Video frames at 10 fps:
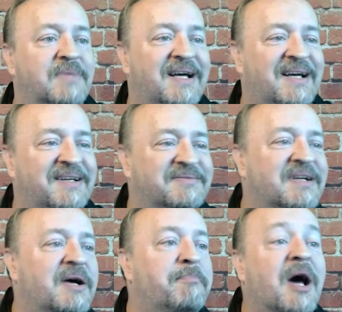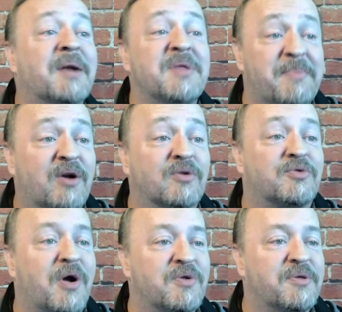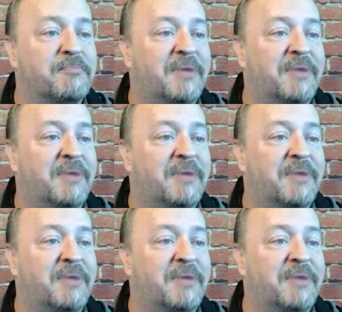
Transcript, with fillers: uh, bottom of the barrel growth,